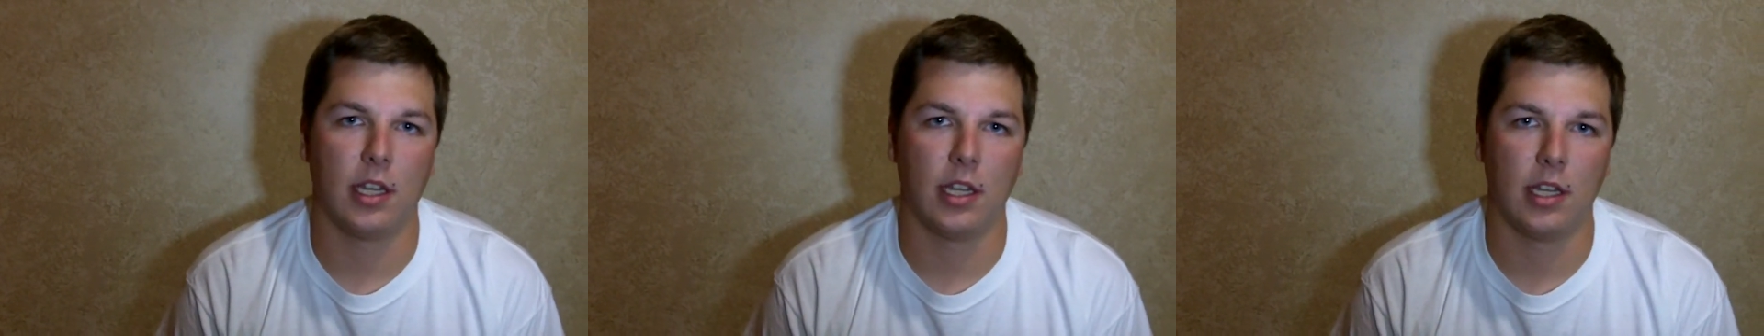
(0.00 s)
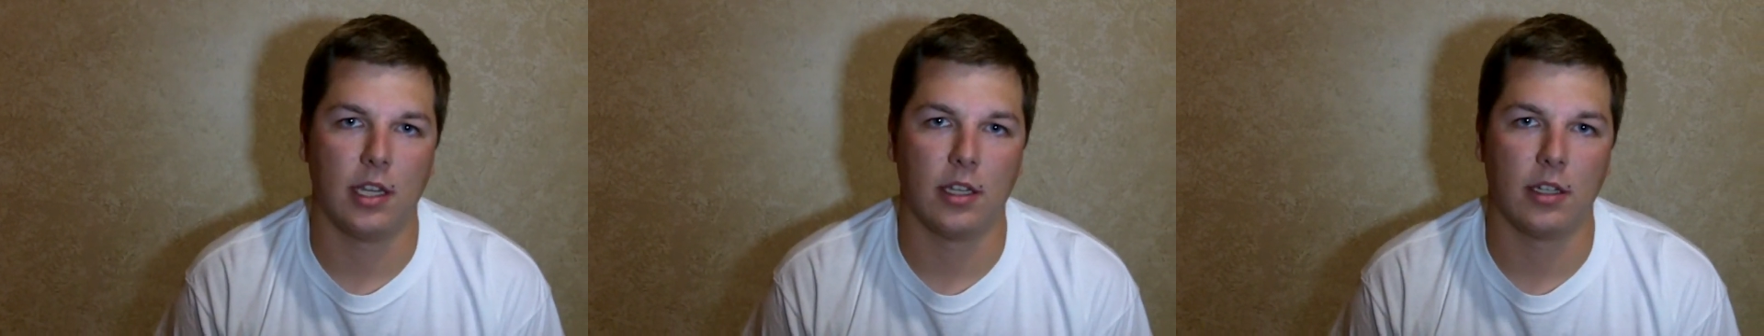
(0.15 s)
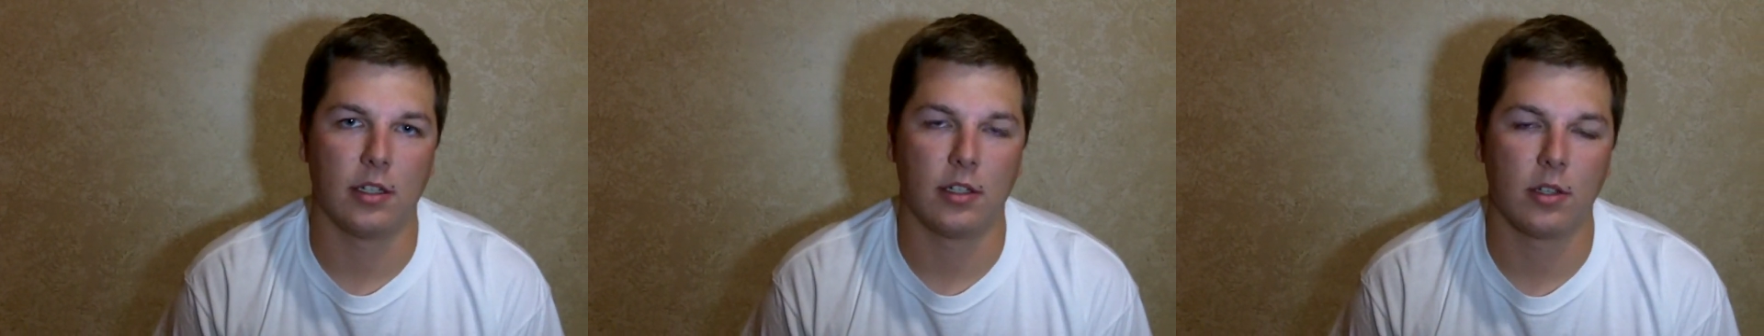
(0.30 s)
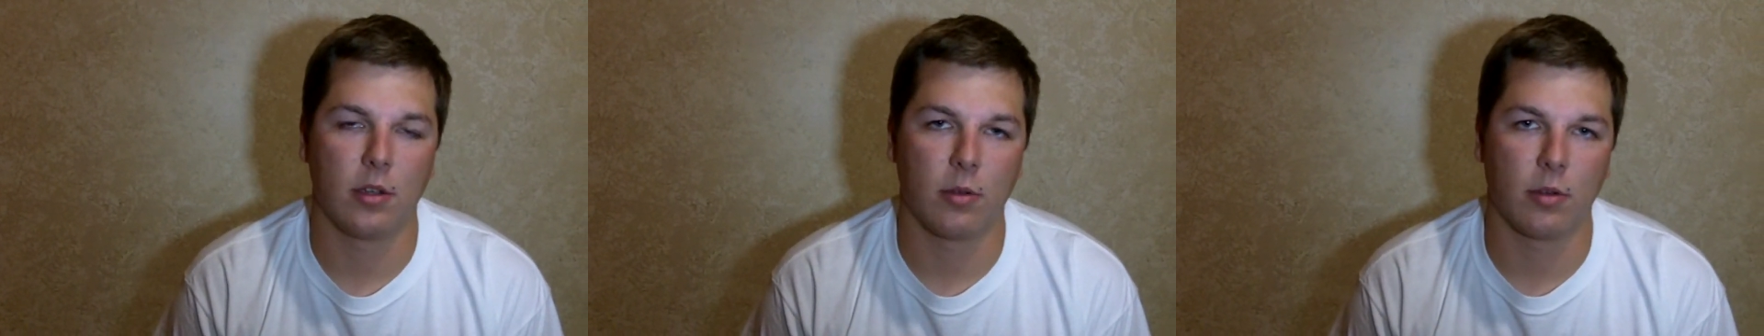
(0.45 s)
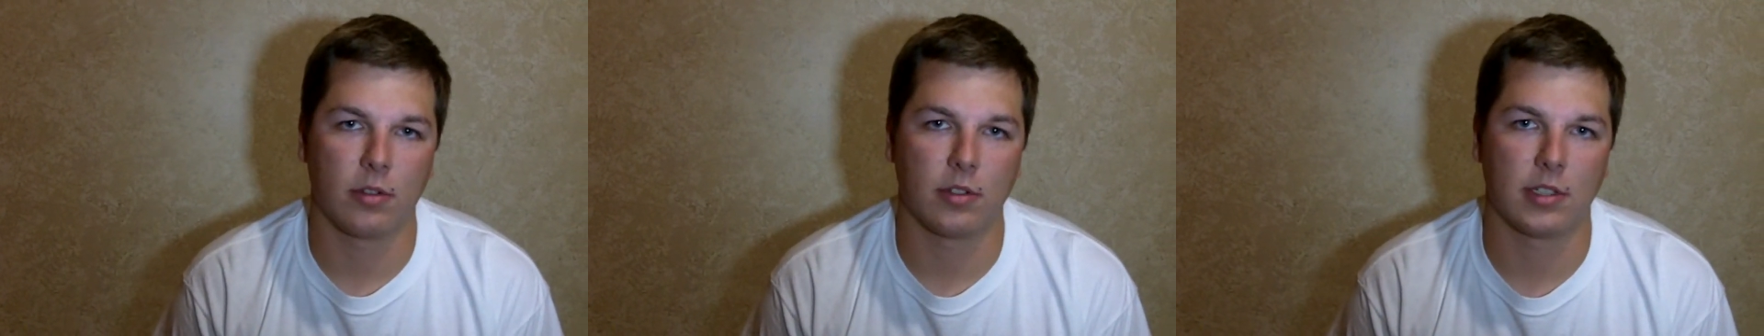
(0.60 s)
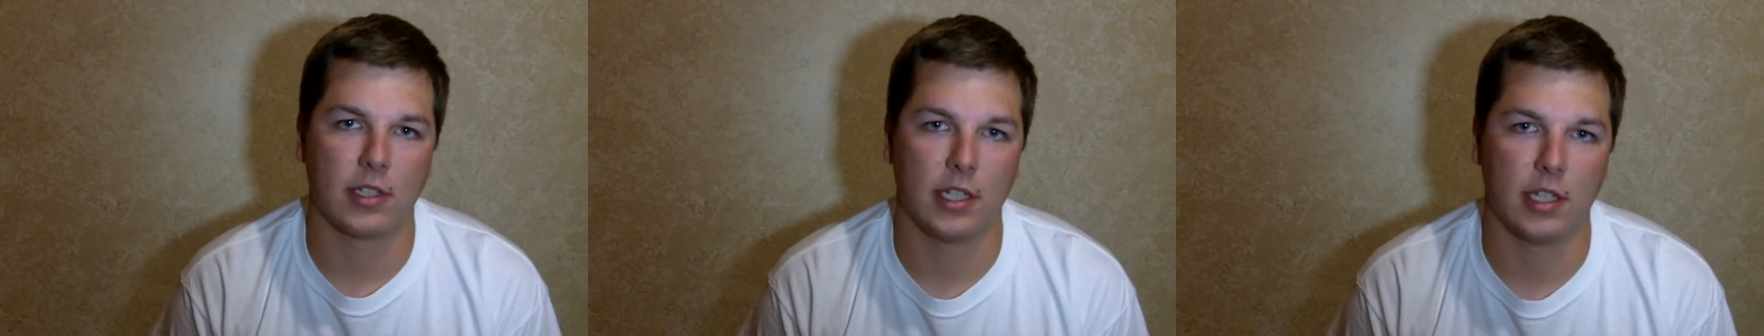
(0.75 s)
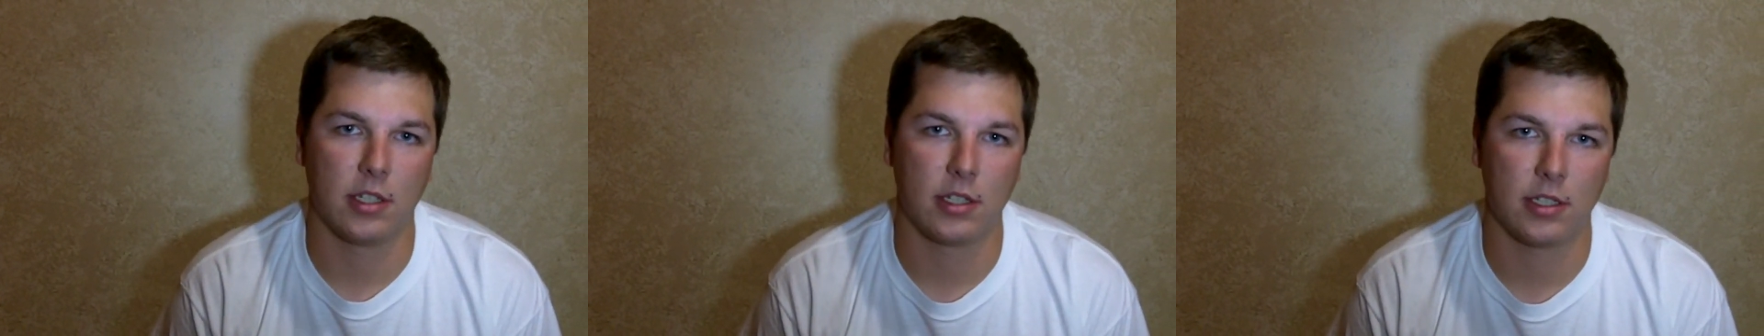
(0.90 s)
and total
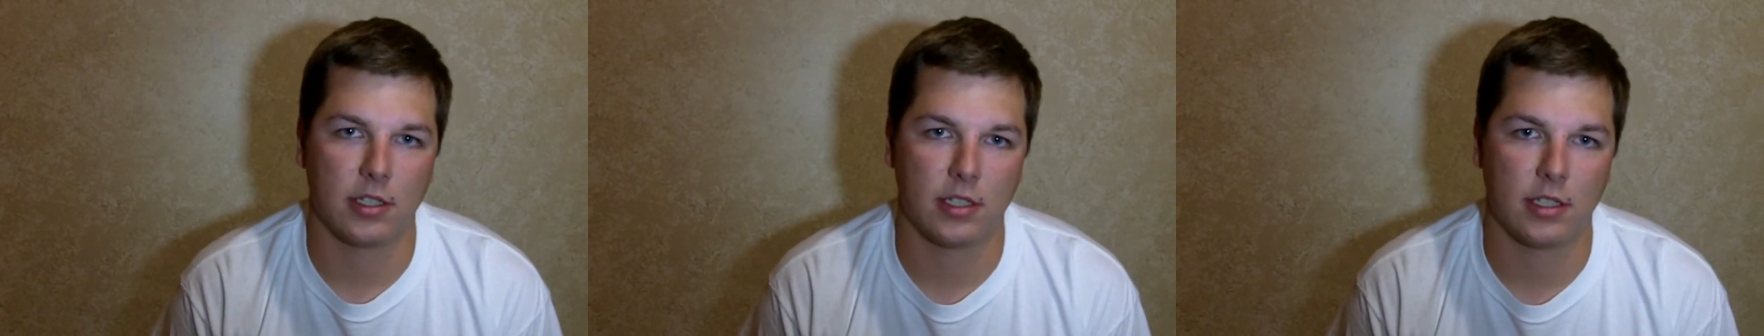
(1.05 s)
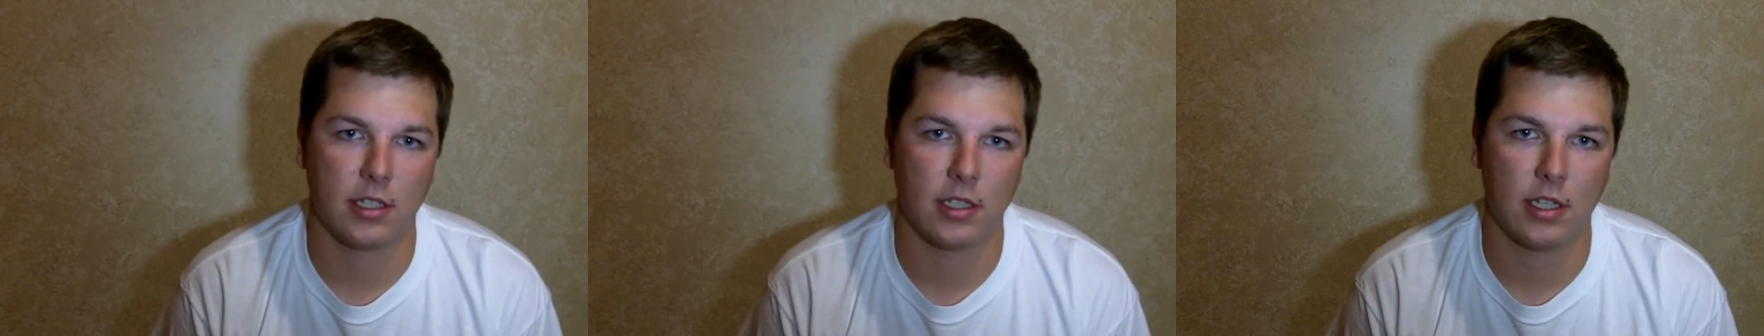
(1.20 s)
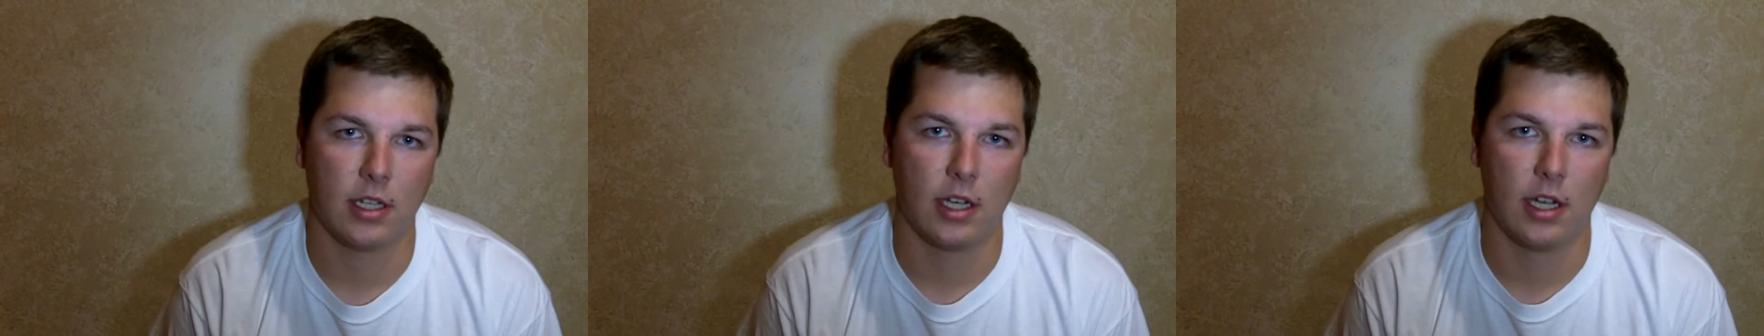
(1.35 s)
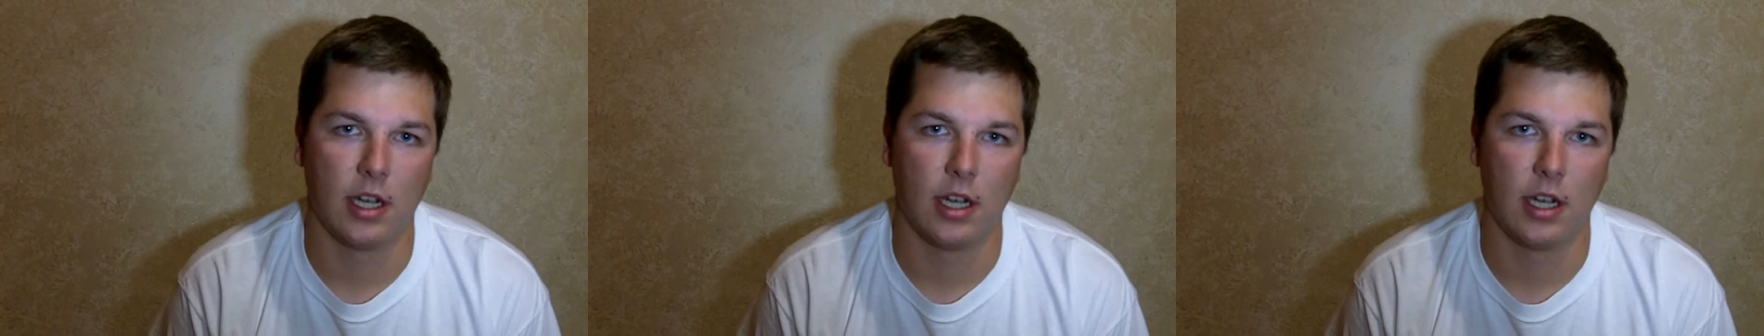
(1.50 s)
stations,